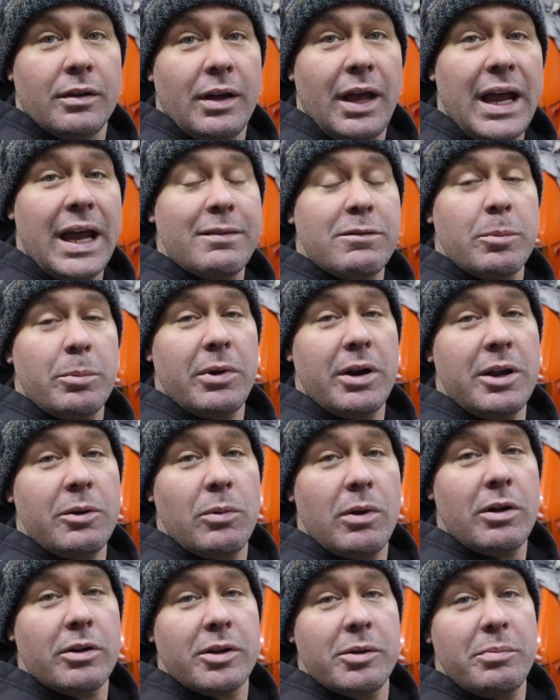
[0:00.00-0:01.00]
Hey everybody,
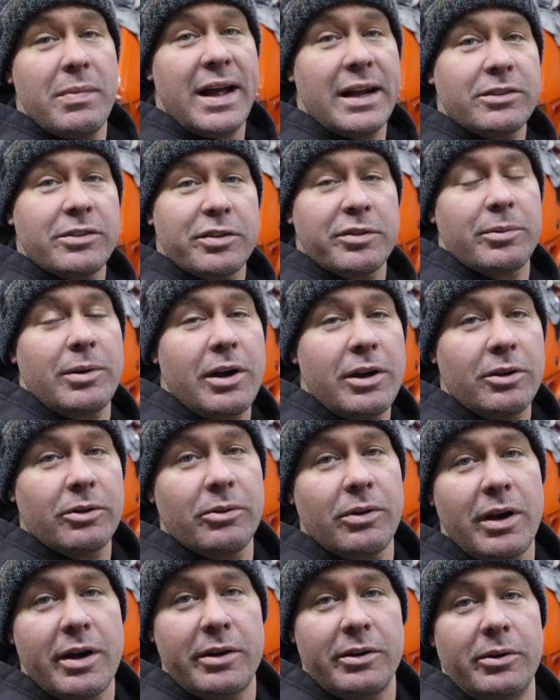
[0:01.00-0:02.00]
welcome back to Throttle
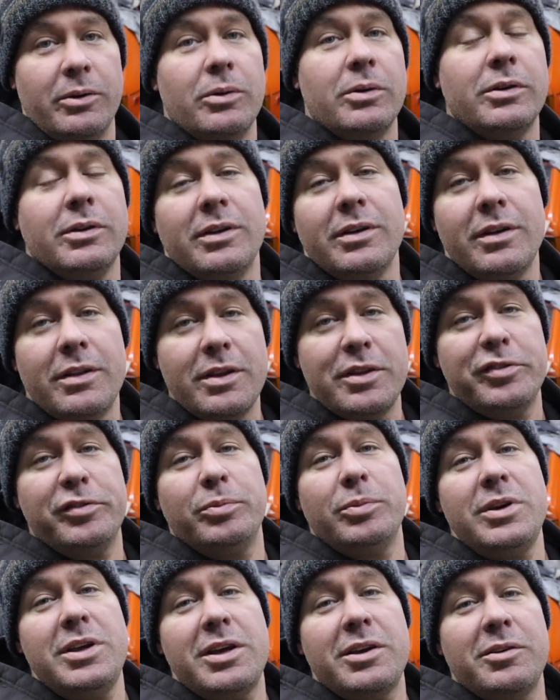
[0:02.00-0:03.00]
Grotto.
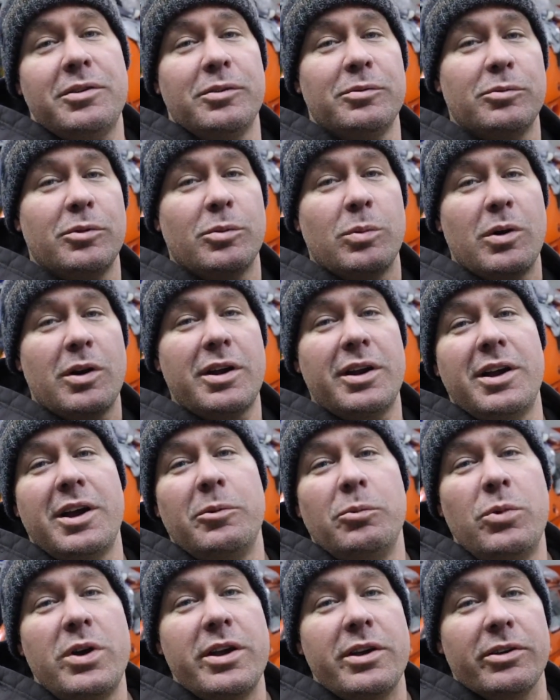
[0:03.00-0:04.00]
This week, we're working
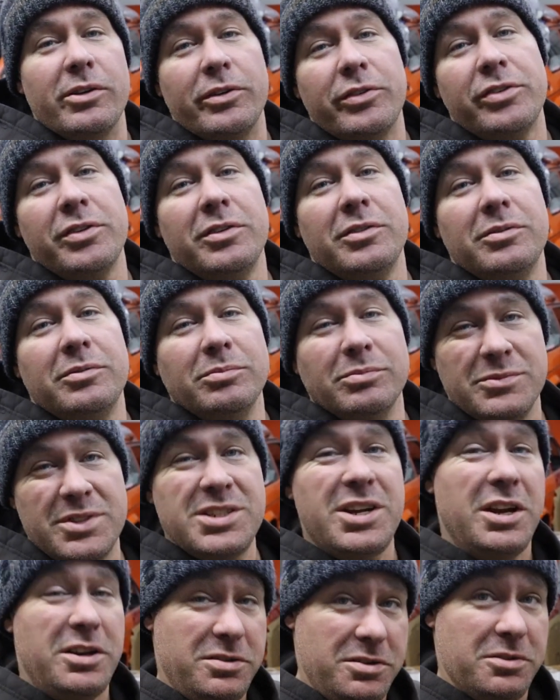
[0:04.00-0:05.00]
on wheels.
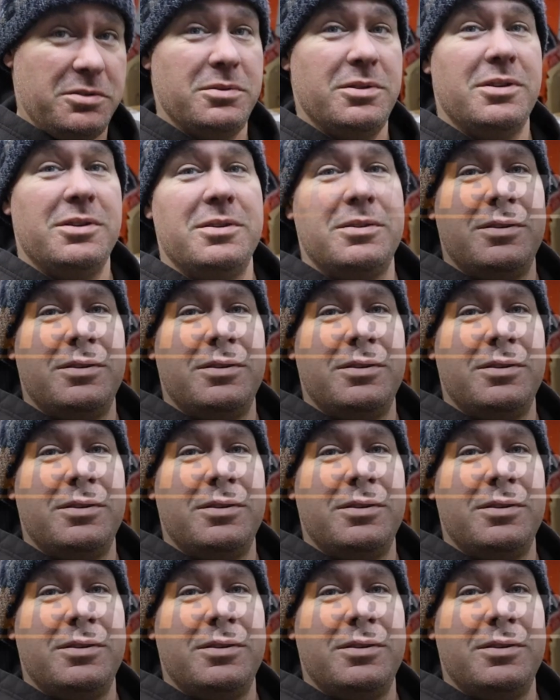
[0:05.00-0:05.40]
Stay tuned.